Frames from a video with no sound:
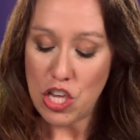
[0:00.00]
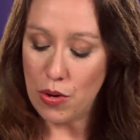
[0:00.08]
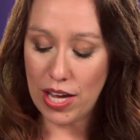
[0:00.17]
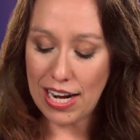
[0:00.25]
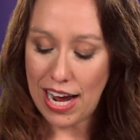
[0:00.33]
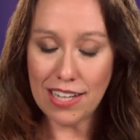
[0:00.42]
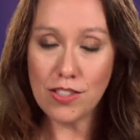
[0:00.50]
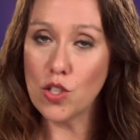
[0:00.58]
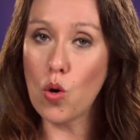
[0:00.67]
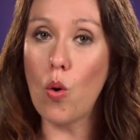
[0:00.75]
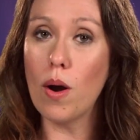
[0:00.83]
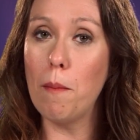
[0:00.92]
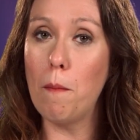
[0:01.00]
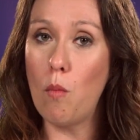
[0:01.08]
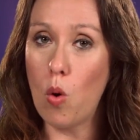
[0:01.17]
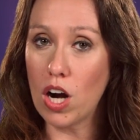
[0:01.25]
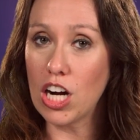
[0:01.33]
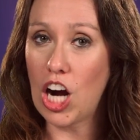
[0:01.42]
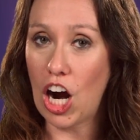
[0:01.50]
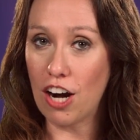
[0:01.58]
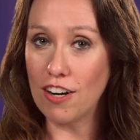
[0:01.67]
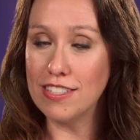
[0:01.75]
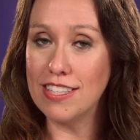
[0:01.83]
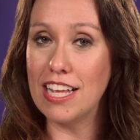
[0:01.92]
you cannot score more
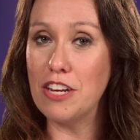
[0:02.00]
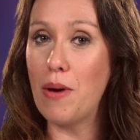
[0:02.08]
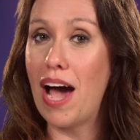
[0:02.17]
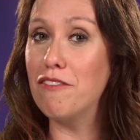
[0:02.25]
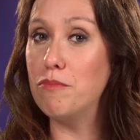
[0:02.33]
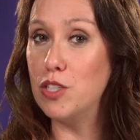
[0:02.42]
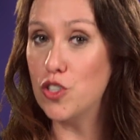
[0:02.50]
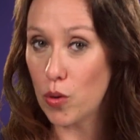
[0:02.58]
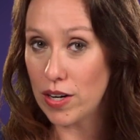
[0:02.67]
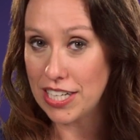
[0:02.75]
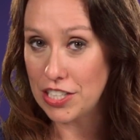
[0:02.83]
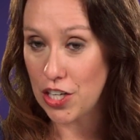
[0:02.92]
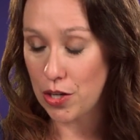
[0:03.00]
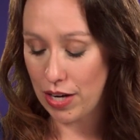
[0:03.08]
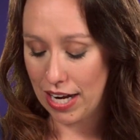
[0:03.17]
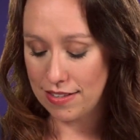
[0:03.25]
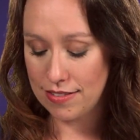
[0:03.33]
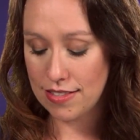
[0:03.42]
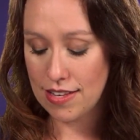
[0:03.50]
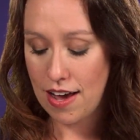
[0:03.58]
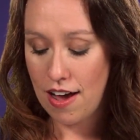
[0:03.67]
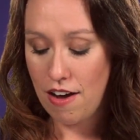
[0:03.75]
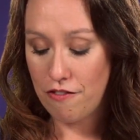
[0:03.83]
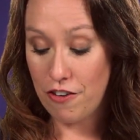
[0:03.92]
cards than you have majority tokens.
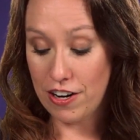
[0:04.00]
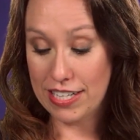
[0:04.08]
For